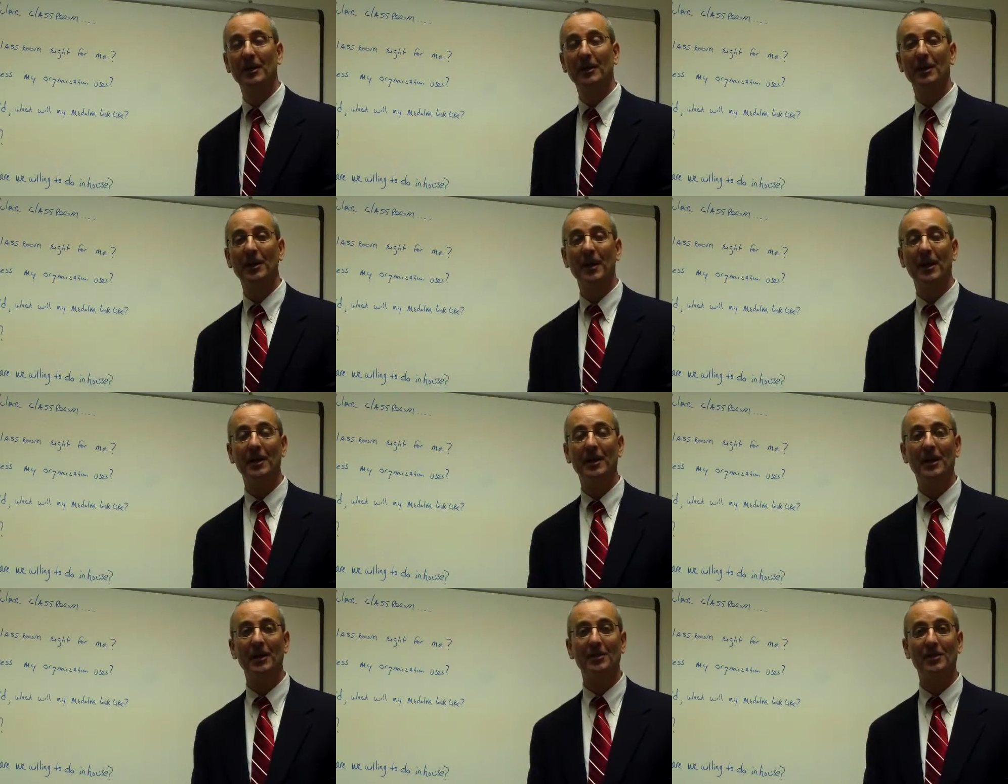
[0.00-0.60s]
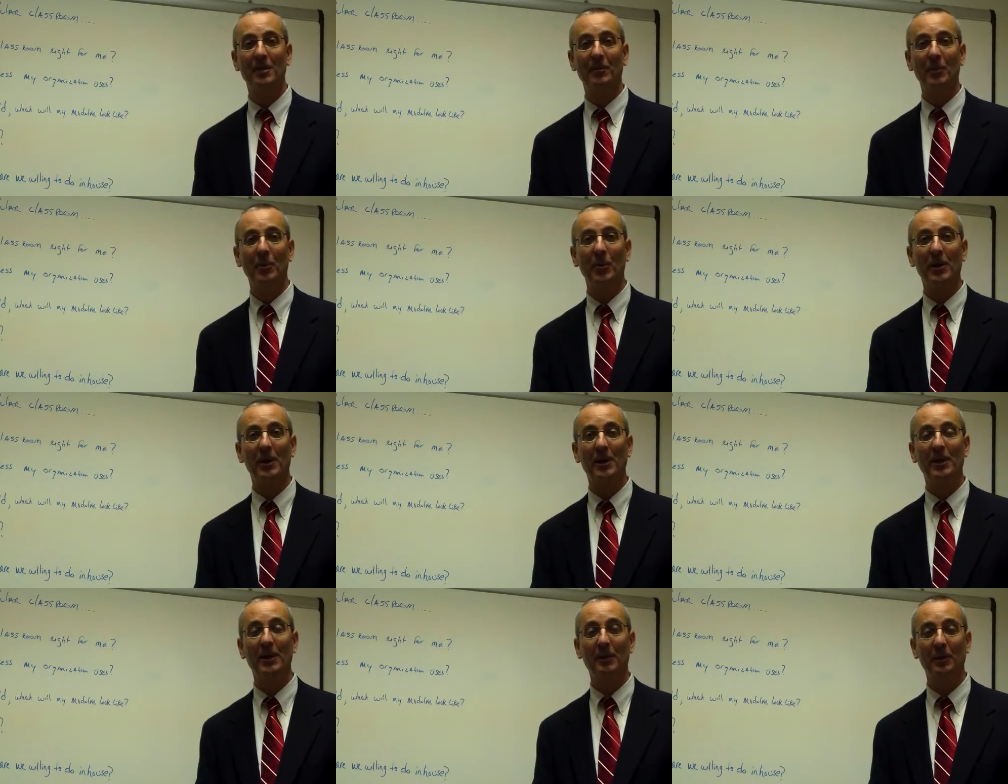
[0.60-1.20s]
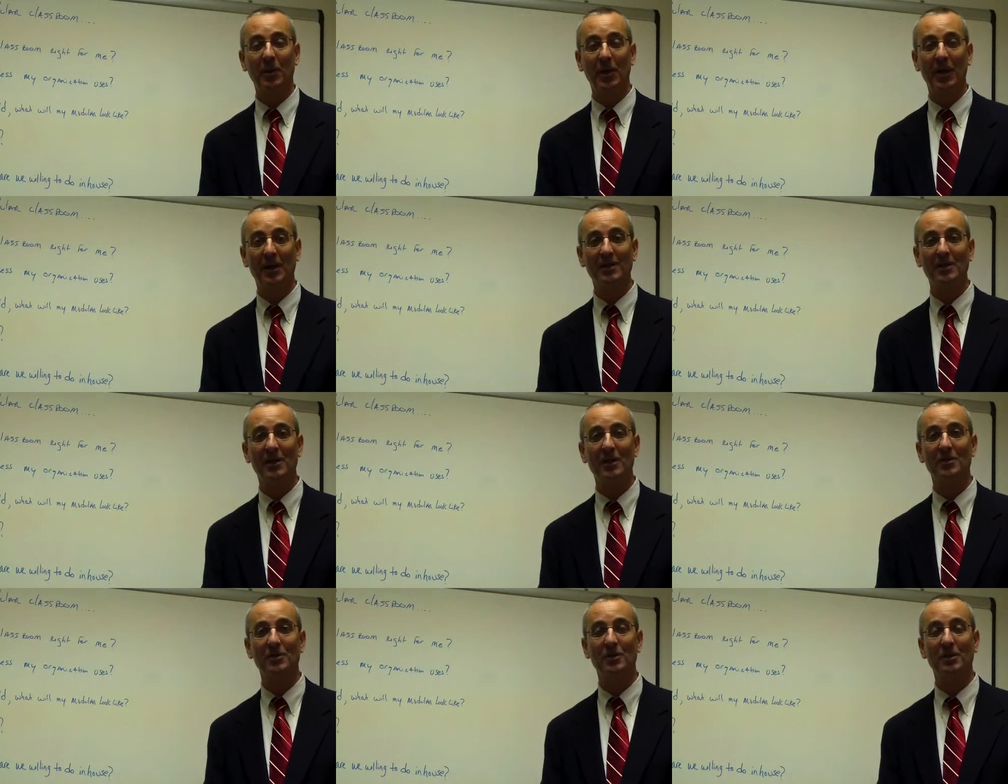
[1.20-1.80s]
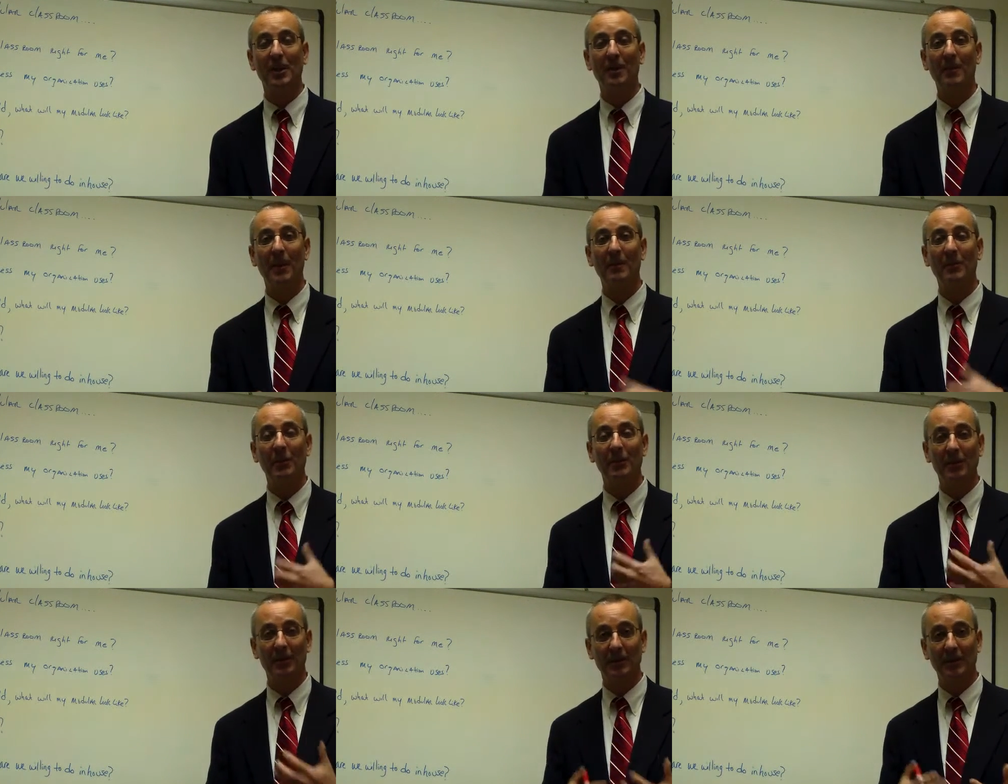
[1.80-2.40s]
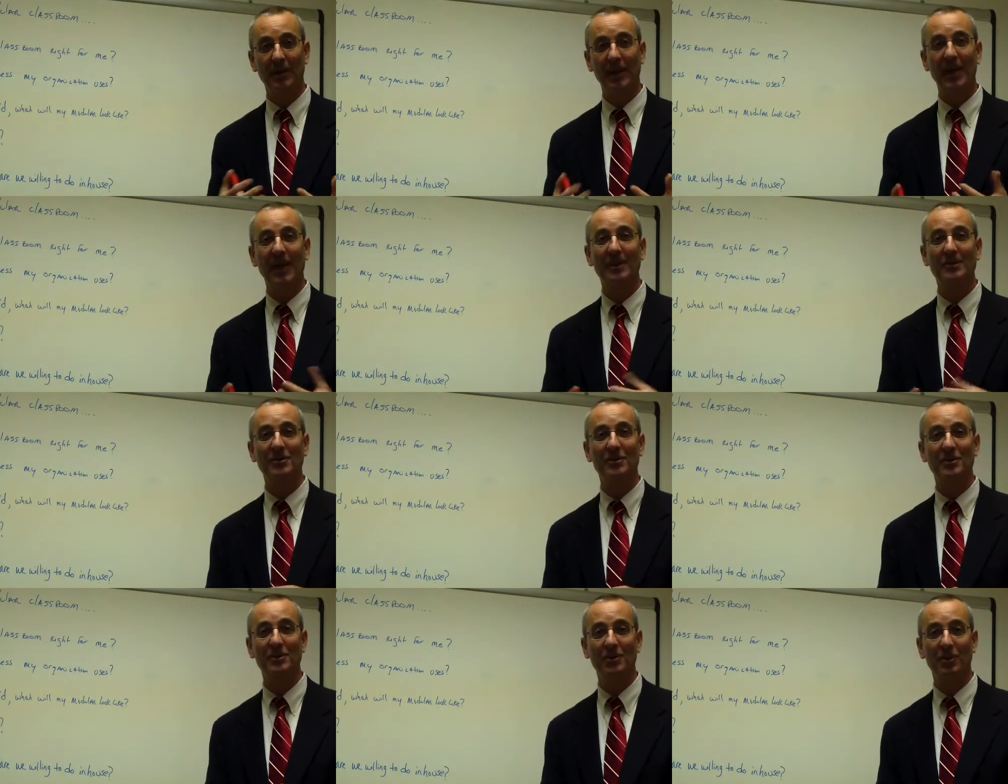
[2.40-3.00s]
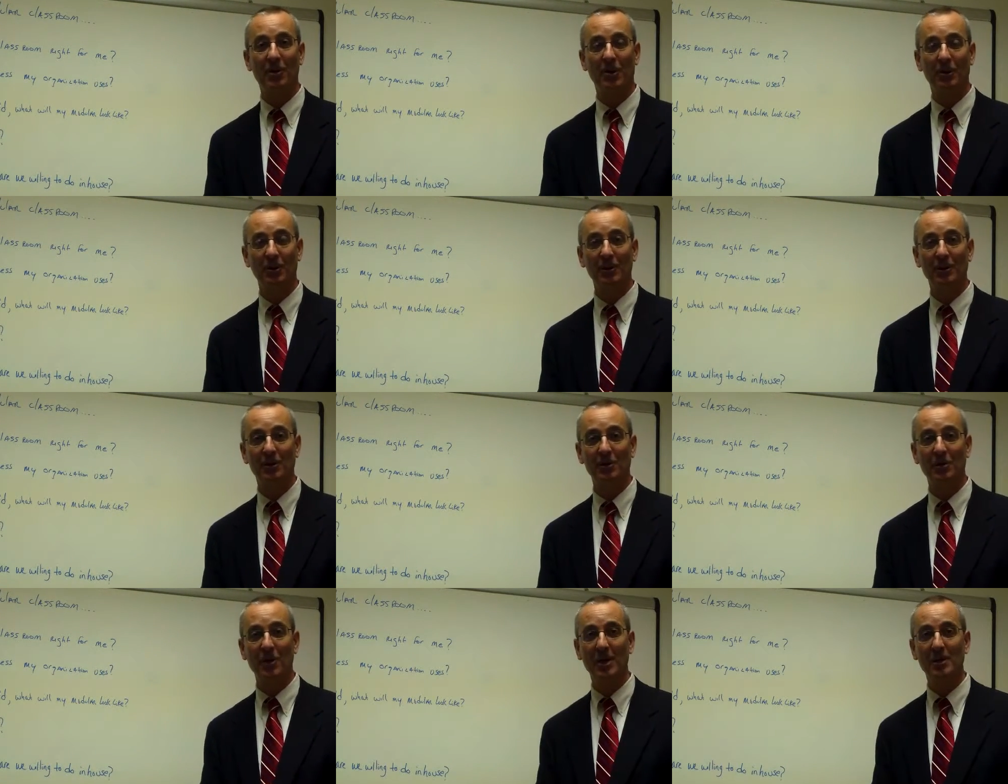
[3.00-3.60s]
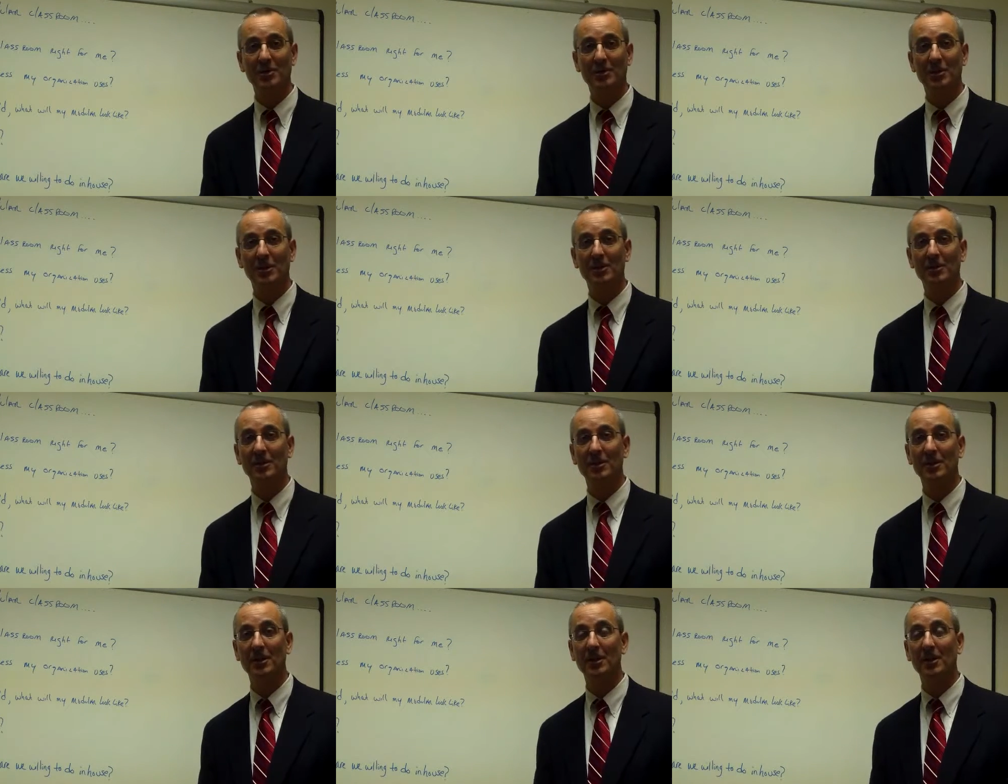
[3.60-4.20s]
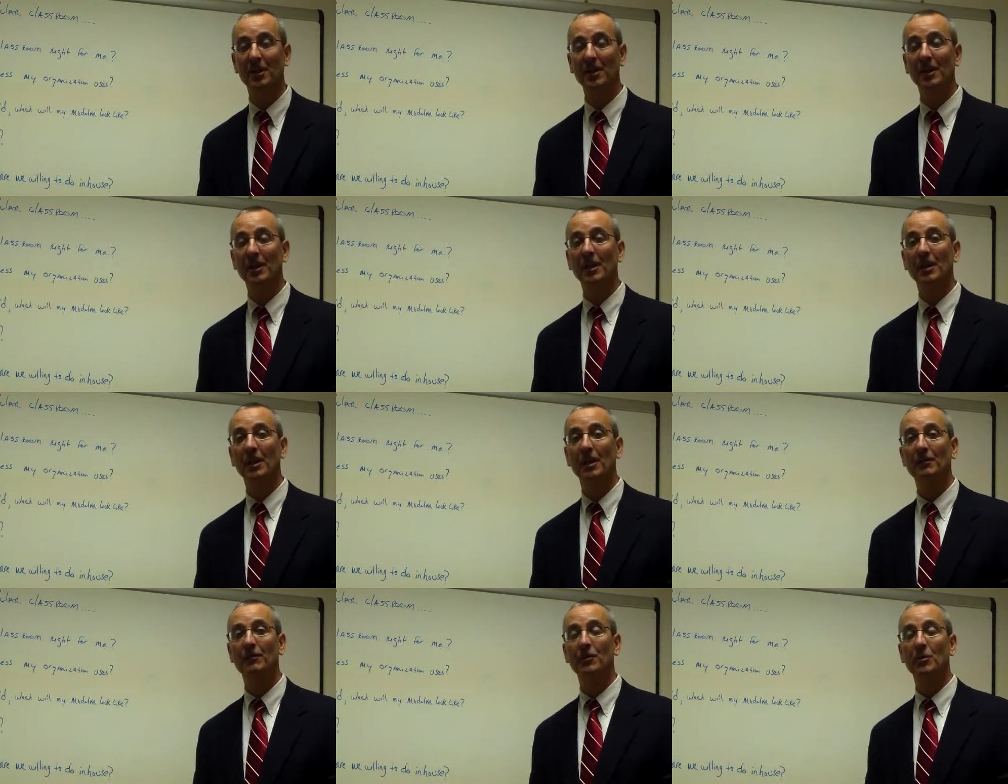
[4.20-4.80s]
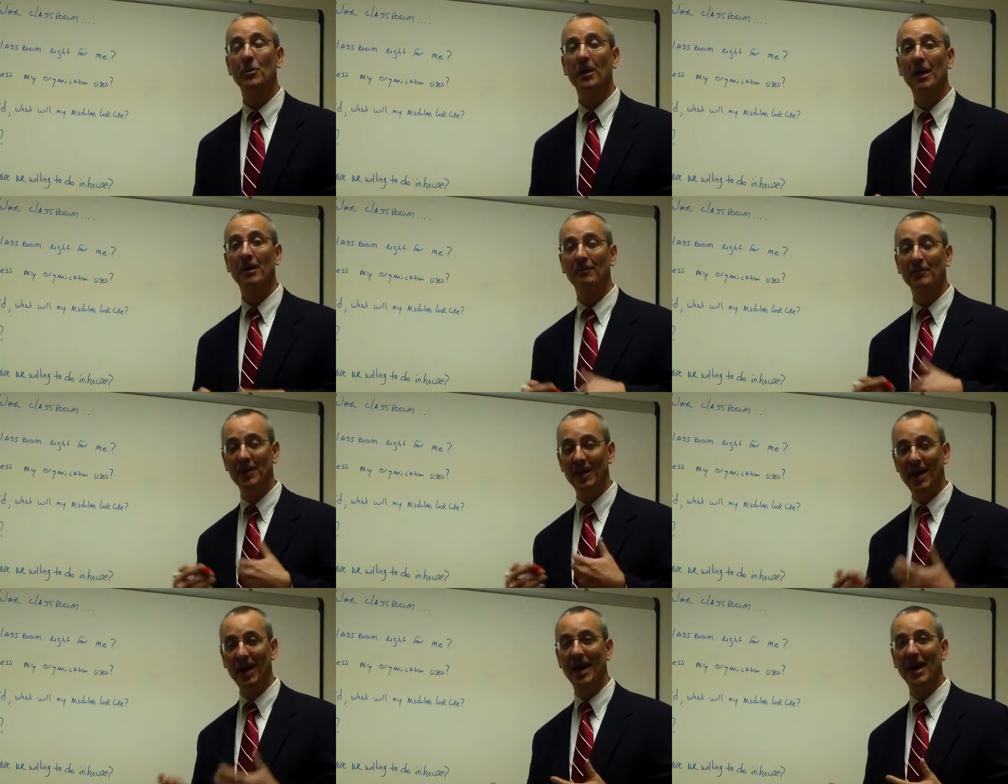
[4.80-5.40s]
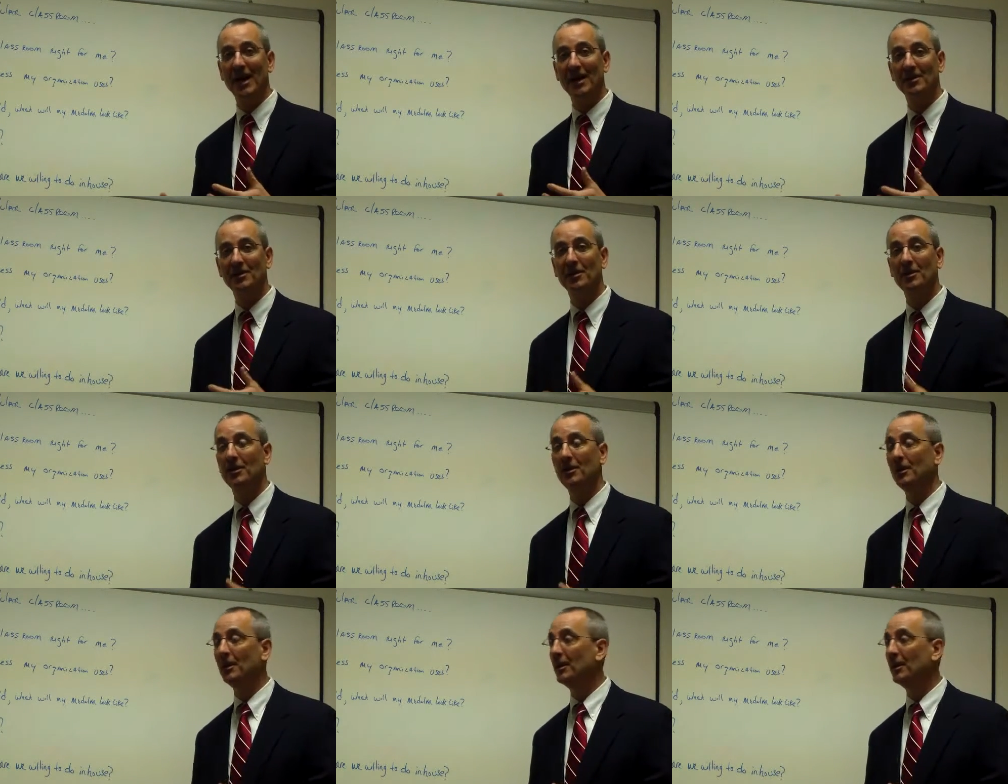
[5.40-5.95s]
that at some point in the process you came up with answers to all these questions. If you have not,